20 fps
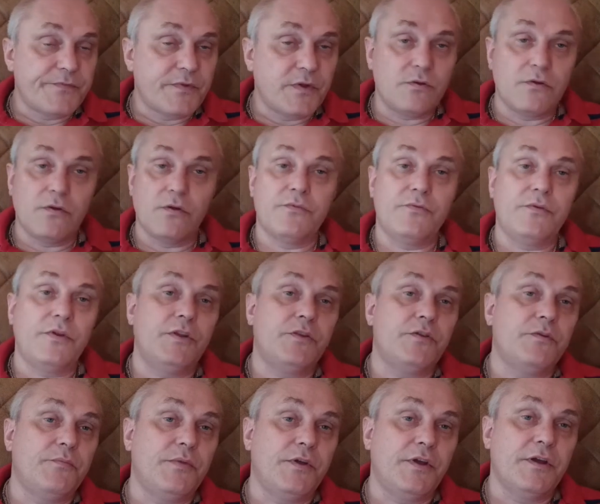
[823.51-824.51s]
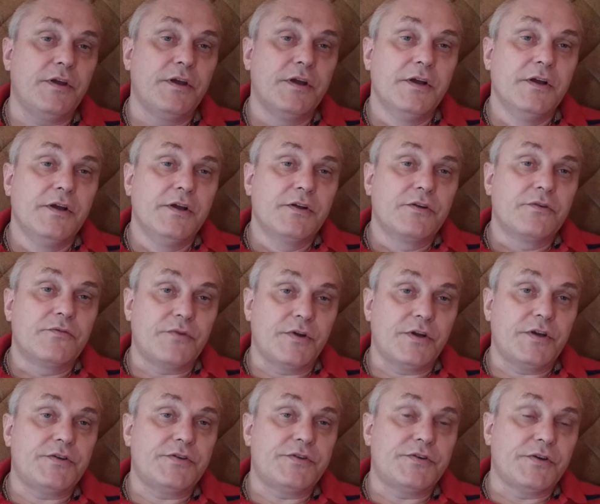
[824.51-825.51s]
You don't need to be
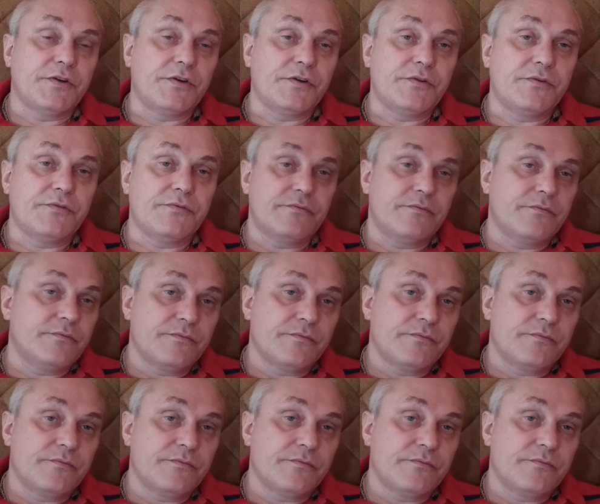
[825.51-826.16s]
Christian